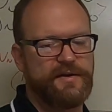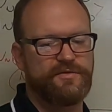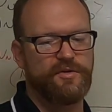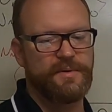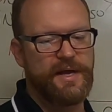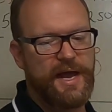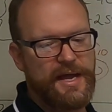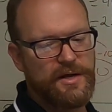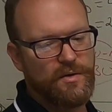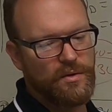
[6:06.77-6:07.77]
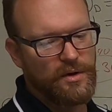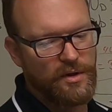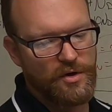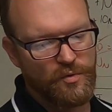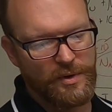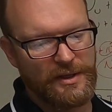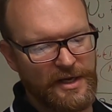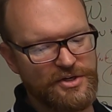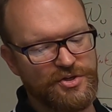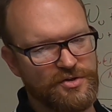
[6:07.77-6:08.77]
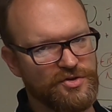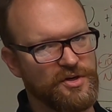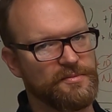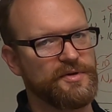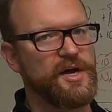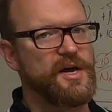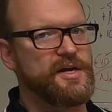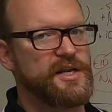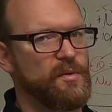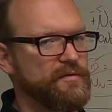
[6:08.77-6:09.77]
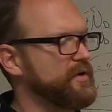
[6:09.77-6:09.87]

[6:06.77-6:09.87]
That is going to be angle relationships. Now we've